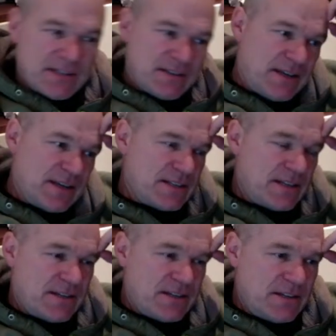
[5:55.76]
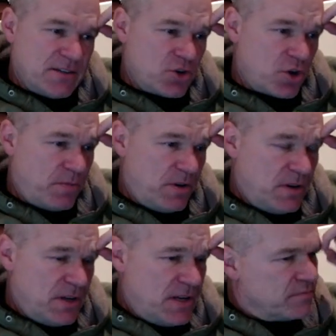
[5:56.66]
excellent job,
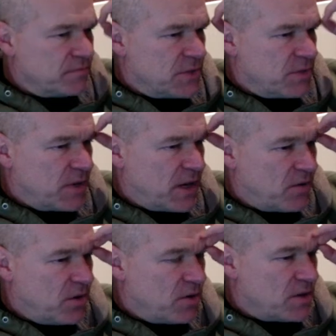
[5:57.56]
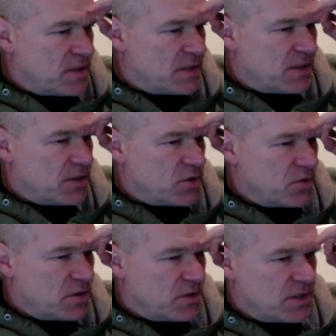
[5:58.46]
Jim Carrey, on this. And it
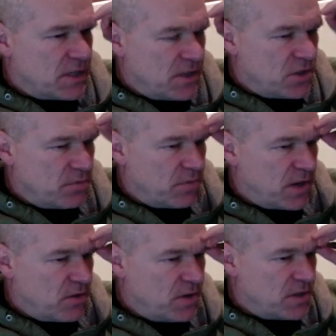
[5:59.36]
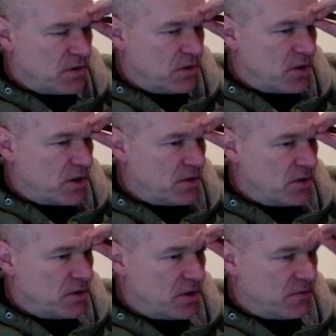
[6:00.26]
shows also that in Jim Carrey is a
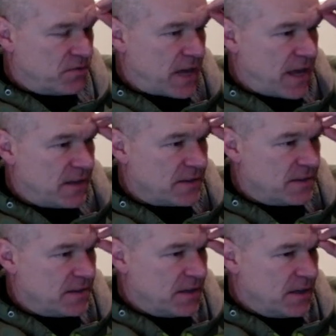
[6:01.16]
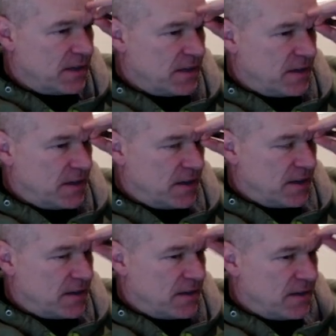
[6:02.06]
lot of talent. And